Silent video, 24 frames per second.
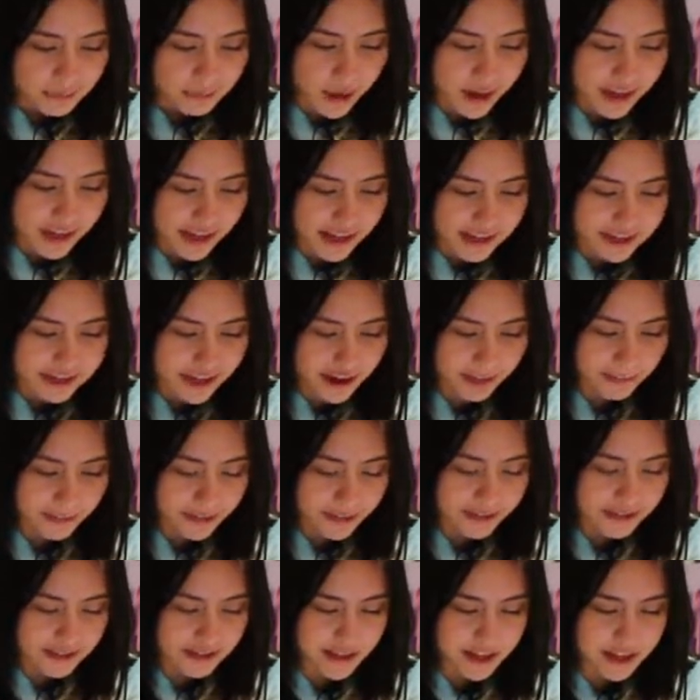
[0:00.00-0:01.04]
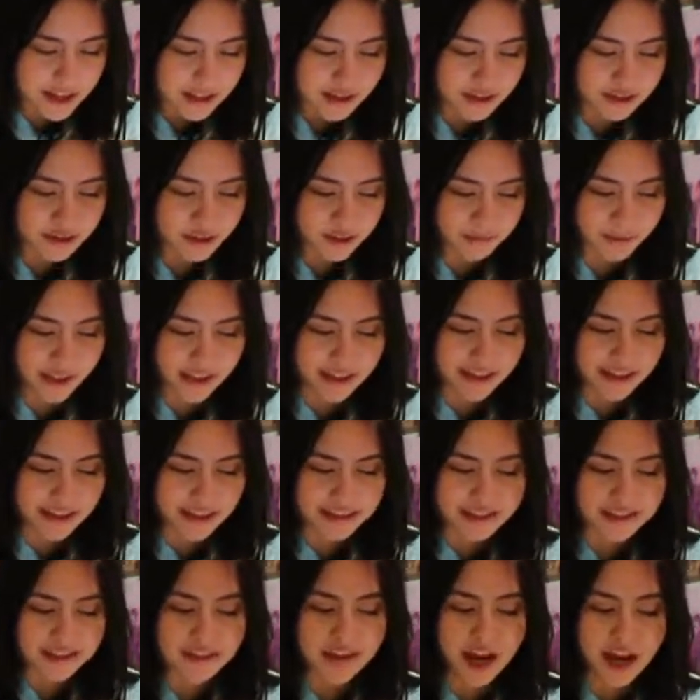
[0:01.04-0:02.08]
Podcast topics. The term
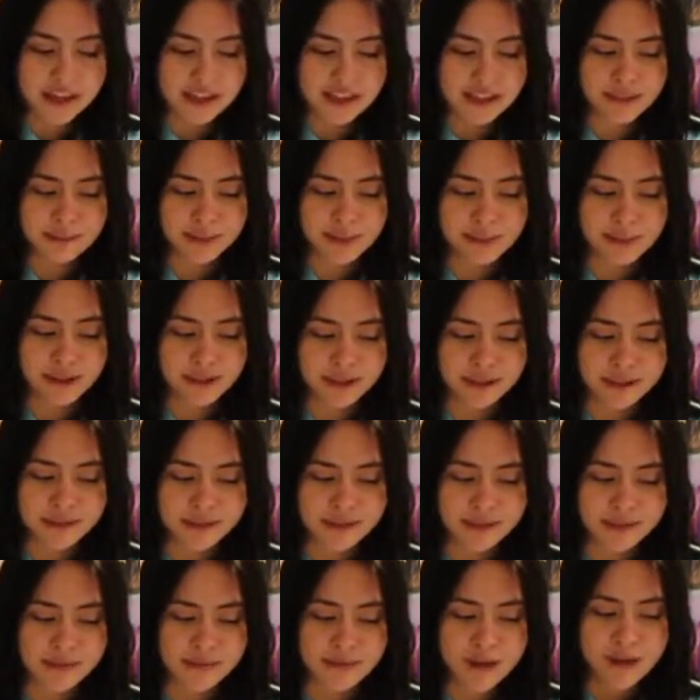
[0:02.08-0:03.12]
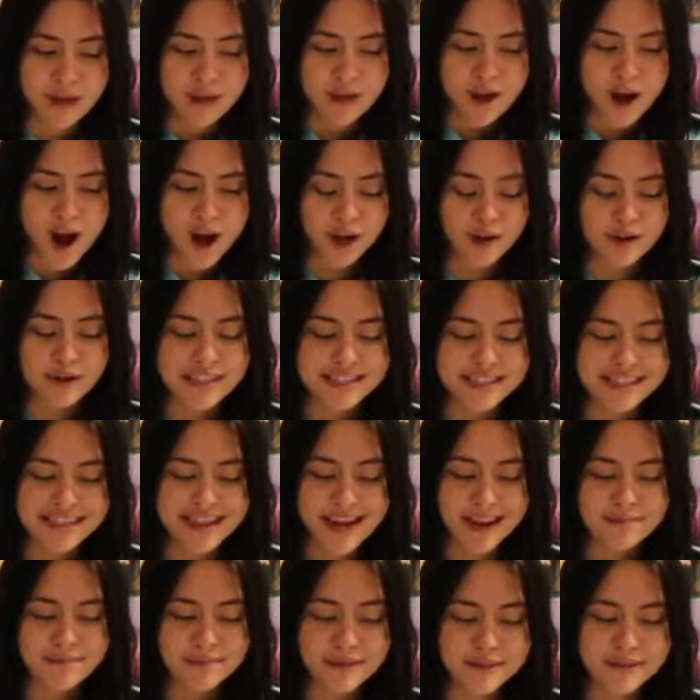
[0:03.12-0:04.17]
Latinx. Toxic people on YouTube. A
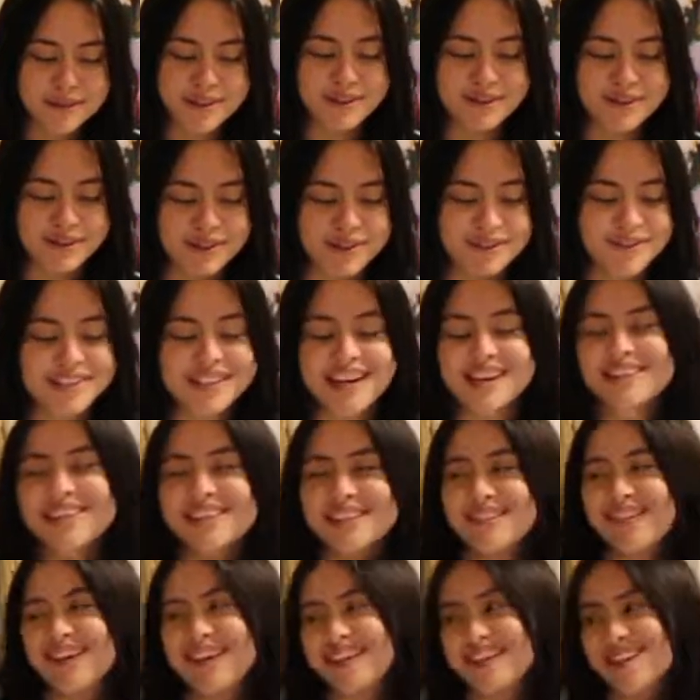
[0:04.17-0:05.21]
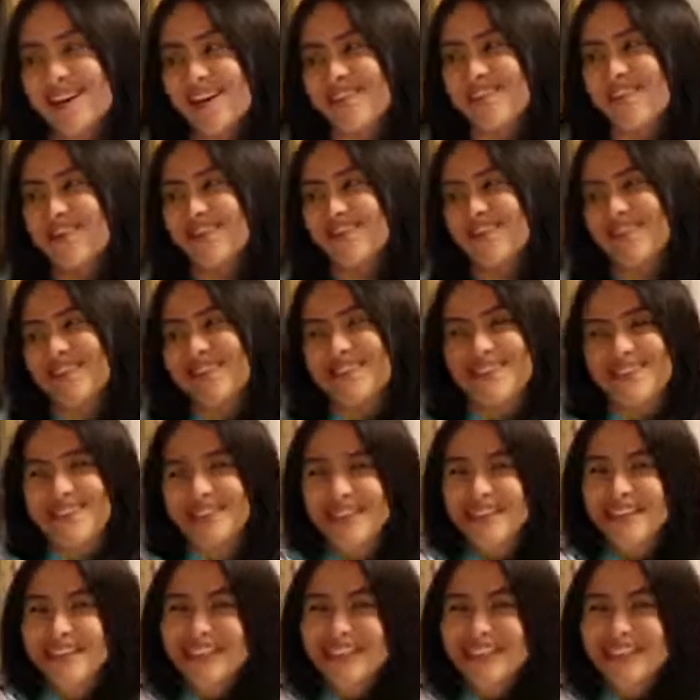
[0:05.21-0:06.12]
critique on beauty gurus. I really wanted to talk about beauty gurus.